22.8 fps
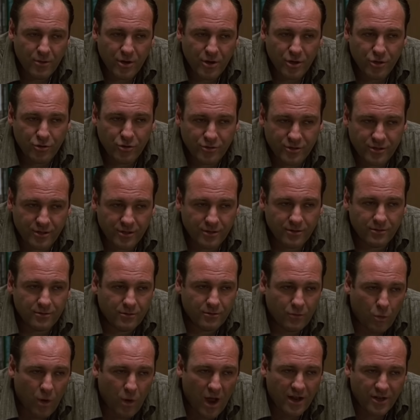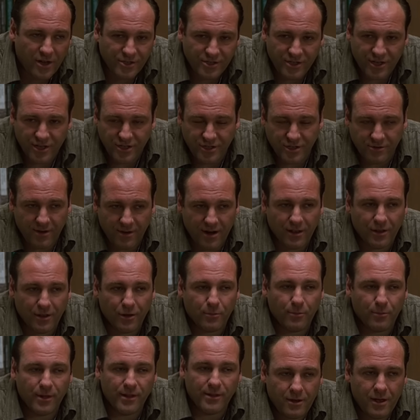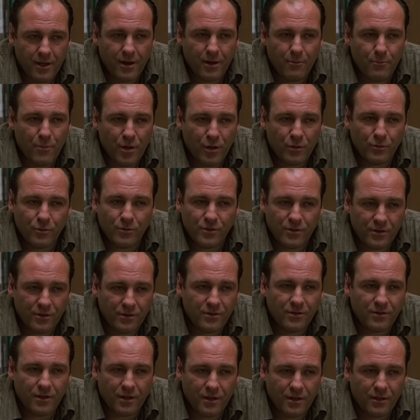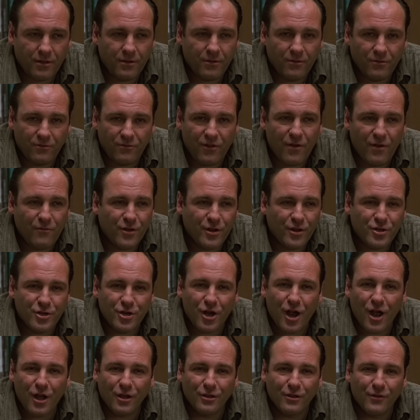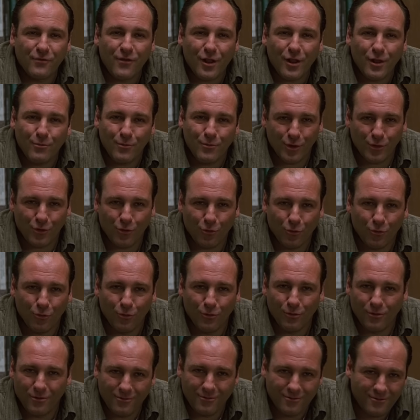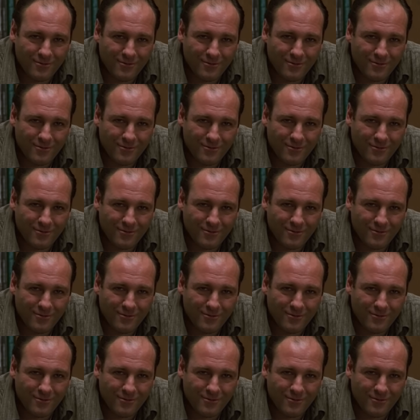I mean, he used to whack us kids around a little bit. The belt was his uh, favorite child development tool.